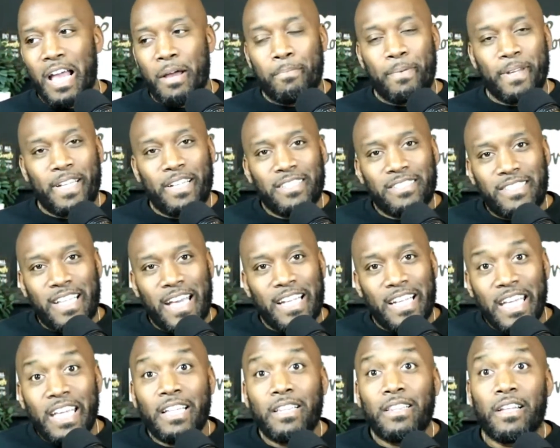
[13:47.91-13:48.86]
Because
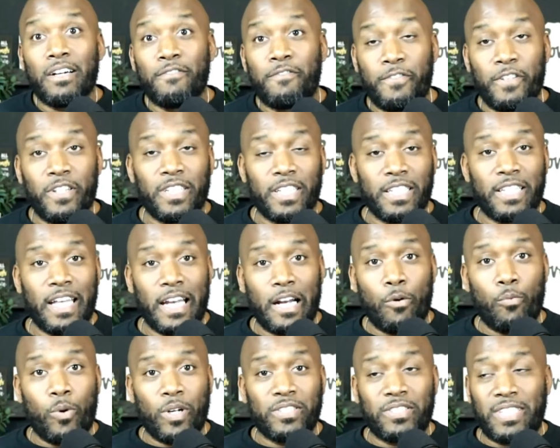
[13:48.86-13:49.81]
that in love feeling that I
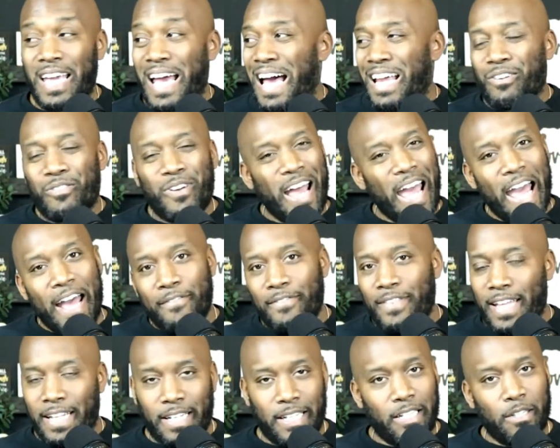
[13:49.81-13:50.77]
once had, I don't have
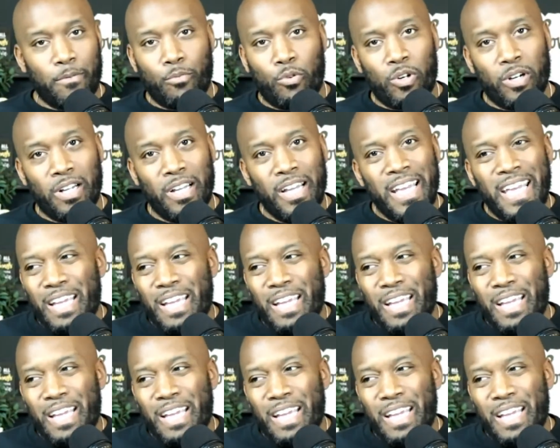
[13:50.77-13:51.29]
that anymore.